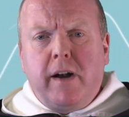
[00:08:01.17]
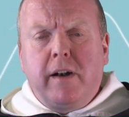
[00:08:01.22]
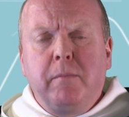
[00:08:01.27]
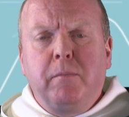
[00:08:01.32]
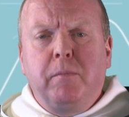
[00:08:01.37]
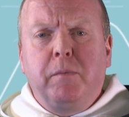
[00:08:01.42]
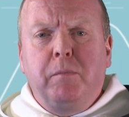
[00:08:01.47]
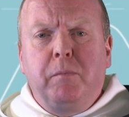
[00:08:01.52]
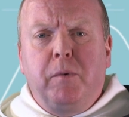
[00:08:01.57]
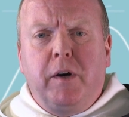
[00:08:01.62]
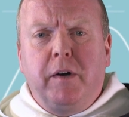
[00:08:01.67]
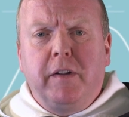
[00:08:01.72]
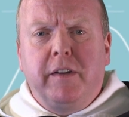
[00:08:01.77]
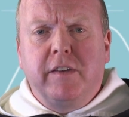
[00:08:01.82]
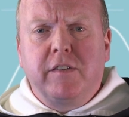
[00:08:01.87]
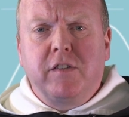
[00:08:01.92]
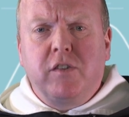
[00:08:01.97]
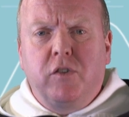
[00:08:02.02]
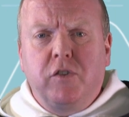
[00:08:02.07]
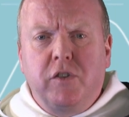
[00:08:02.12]
did
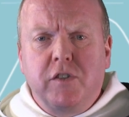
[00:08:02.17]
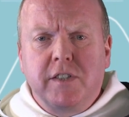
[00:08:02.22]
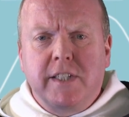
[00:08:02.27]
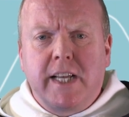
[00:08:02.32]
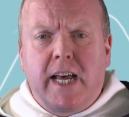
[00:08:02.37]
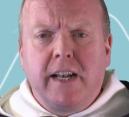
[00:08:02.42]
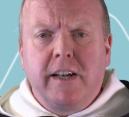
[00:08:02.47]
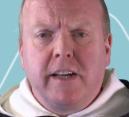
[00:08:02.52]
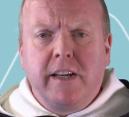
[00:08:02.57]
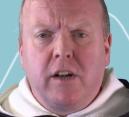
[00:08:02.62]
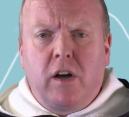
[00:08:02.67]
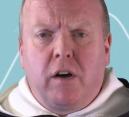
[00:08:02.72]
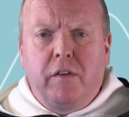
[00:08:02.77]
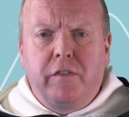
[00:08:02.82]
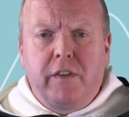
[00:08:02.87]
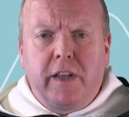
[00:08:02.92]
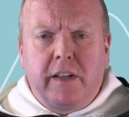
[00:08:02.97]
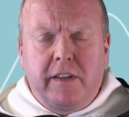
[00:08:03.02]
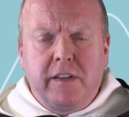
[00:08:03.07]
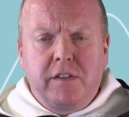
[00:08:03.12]
this understanding
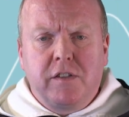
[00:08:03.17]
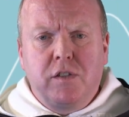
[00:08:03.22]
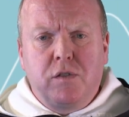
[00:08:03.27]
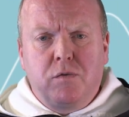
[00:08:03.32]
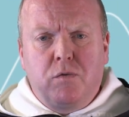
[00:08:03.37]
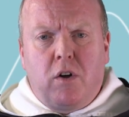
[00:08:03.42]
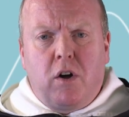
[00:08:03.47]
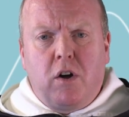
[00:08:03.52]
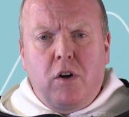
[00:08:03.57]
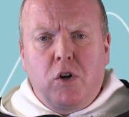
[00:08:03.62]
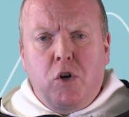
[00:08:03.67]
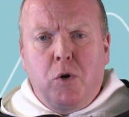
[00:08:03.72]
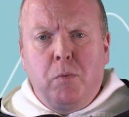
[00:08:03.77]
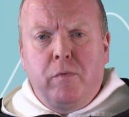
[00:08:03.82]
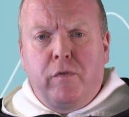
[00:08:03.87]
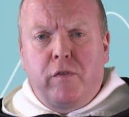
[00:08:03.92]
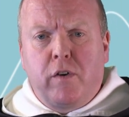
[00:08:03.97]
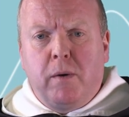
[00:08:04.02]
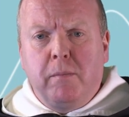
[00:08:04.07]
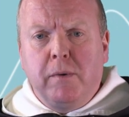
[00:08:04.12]
of that this is wrong
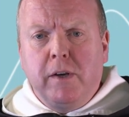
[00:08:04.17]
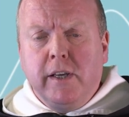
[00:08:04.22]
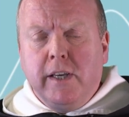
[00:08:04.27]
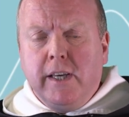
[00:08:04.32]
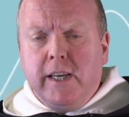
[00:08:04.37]
come from?